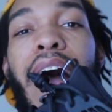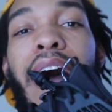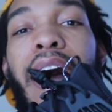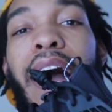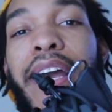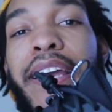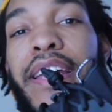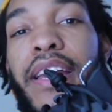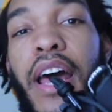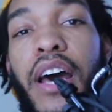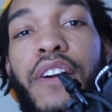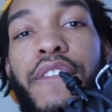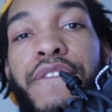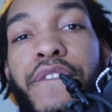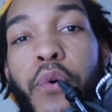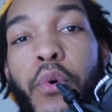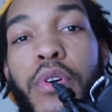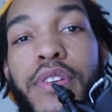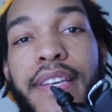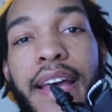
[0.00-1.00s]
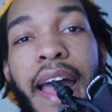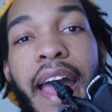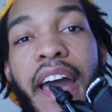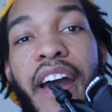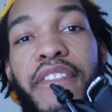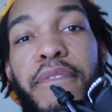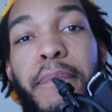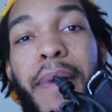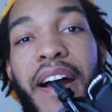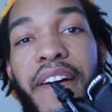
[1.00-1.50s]
I cannot afford to
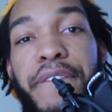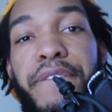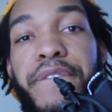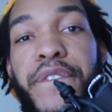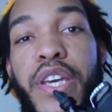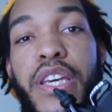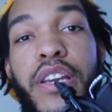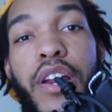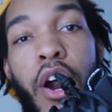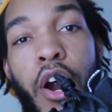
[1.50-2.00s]
have my feet